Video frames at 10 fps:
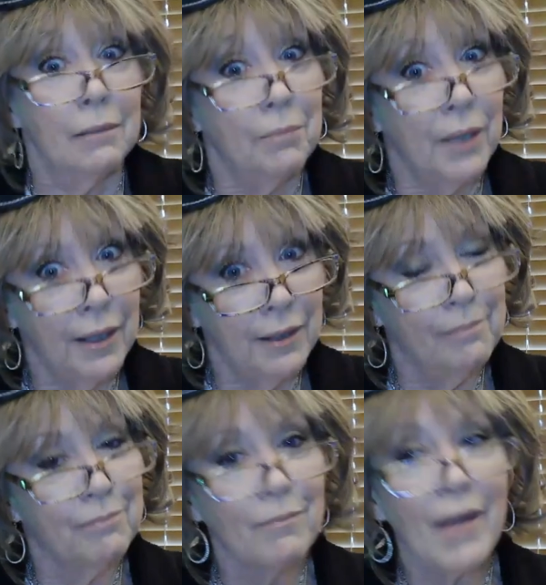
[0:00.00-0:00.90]
But
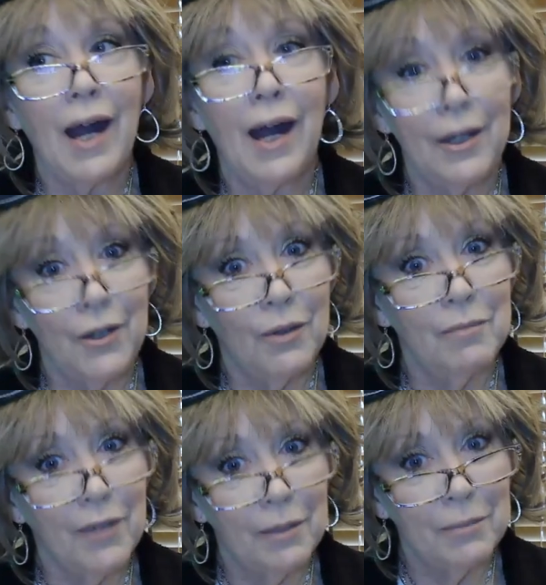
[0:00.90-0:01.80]
I know I'm
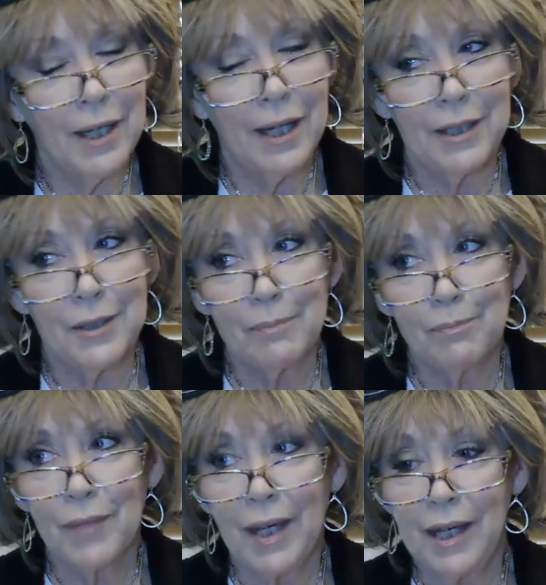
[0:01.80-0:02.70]
far behind
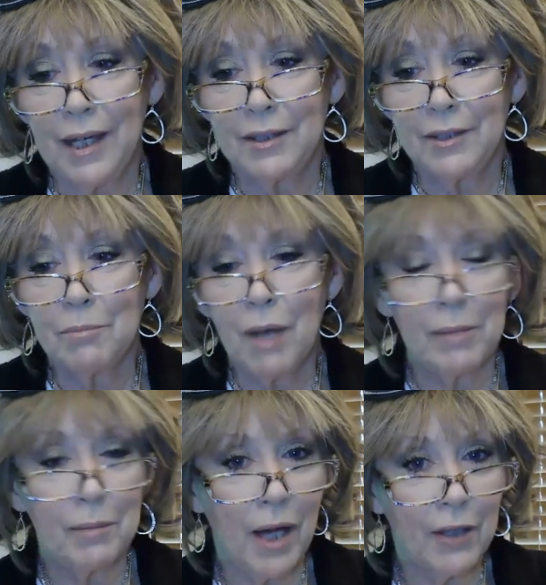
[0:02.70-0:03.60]
and it
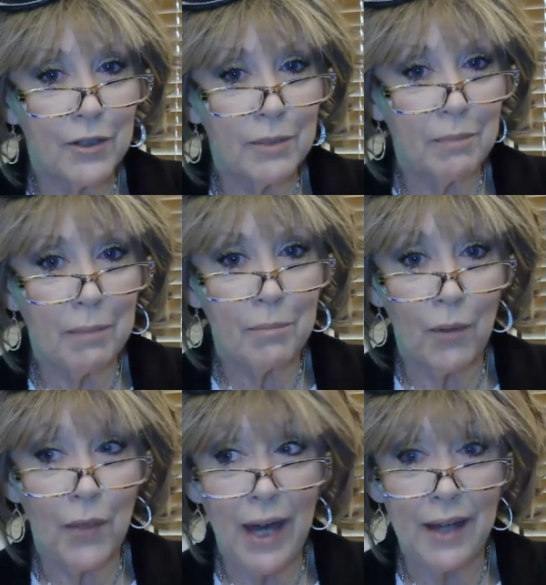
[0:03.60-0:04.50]
probably bothers people
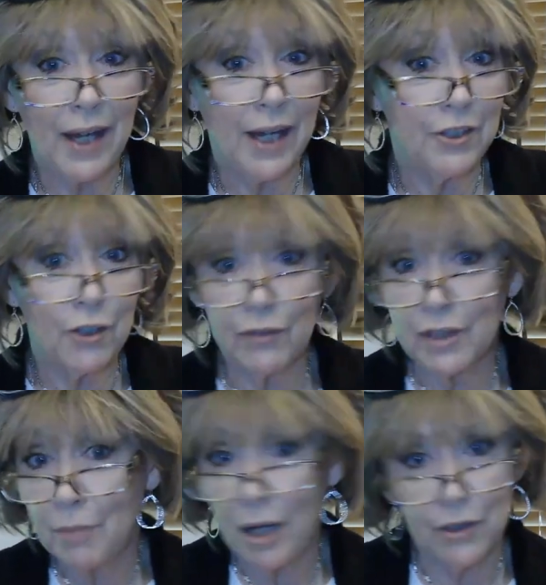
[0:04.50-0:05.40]
that I don't
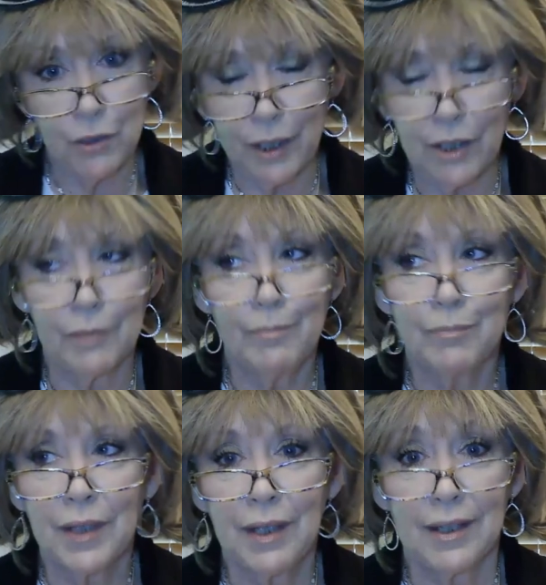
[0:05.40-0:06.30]
respond quicker
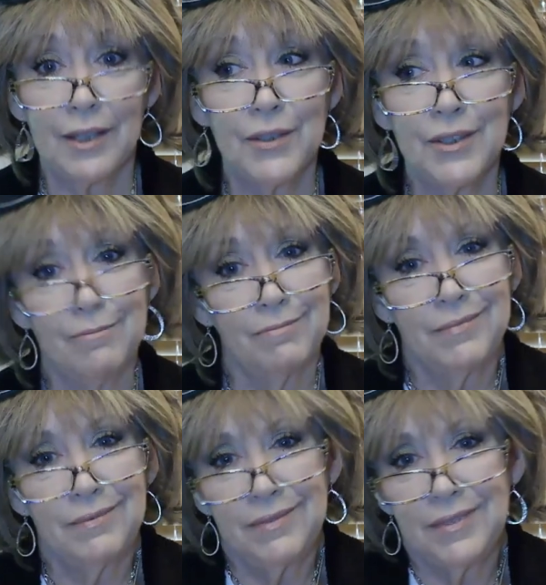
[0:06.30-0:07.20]
because
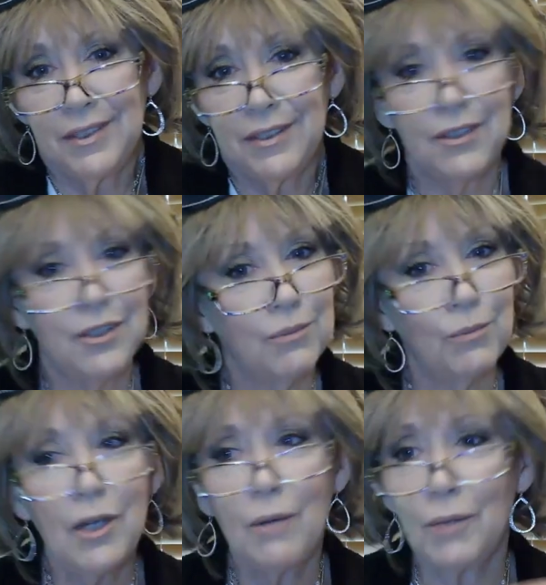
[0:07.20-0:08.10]

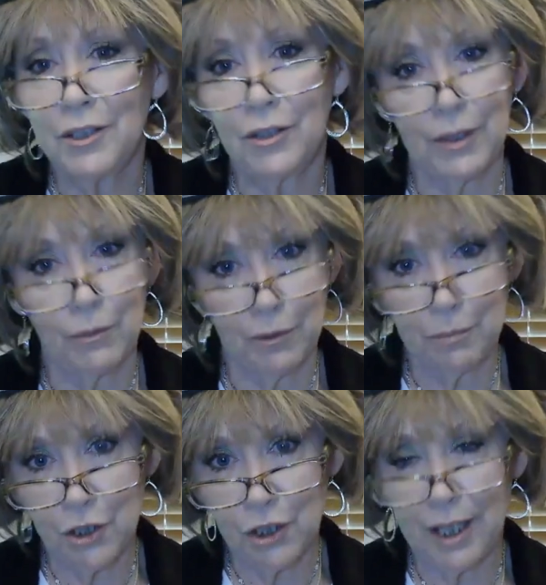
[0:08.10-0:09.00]
we all want to know that we're
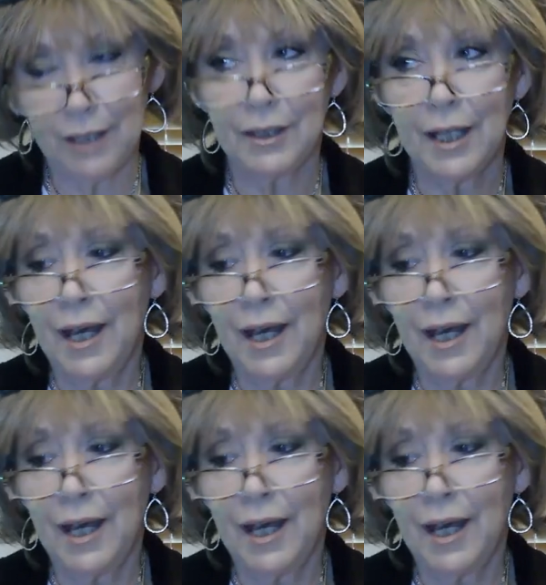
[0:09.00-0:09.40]
appreciated.